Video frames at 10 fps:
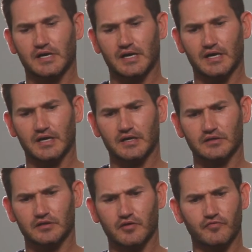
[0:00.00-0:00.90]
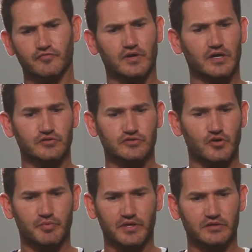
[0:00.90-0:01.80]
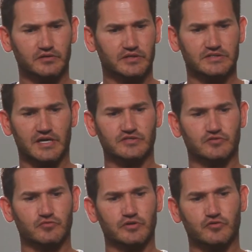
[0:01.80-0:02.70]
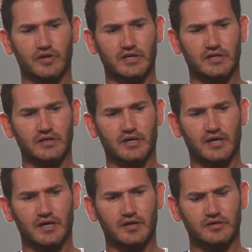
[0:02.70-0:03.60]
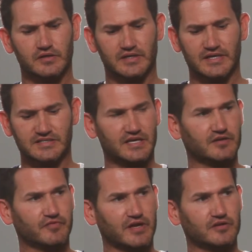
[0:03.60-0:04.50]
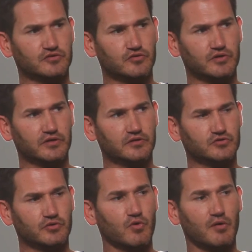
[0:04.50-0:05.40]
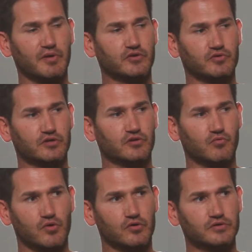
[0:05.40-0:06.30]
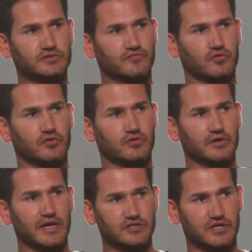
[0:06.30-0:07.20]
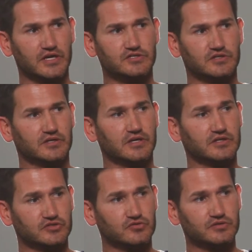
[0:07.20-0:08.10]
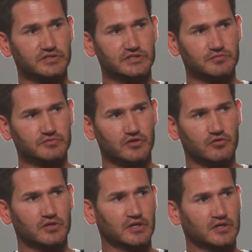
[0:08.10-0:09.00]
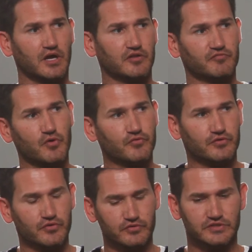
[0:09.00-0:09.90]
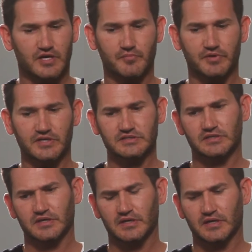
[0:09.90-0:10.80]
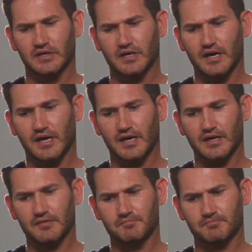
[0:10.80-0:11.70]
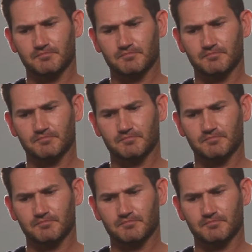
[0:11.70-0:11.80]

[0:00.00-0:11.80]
Uh, love uh, Utopia. These guys are really creating uh, incentive, kind of doing doing well by doing good awards for education and in the school system. So I love both of those companies. Um,